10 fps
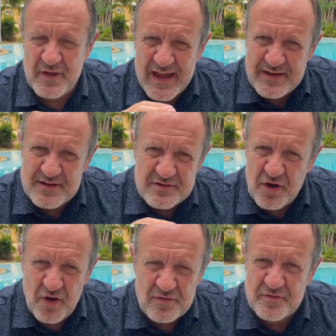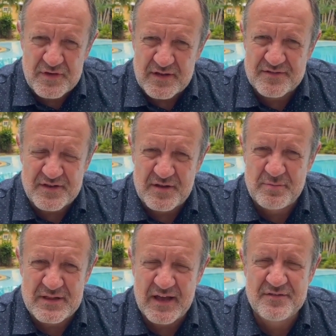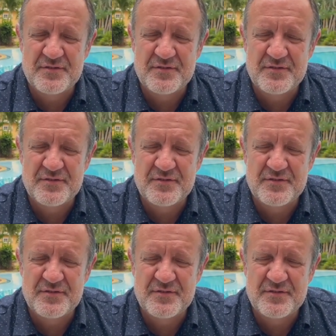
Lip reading: inner confidence and a place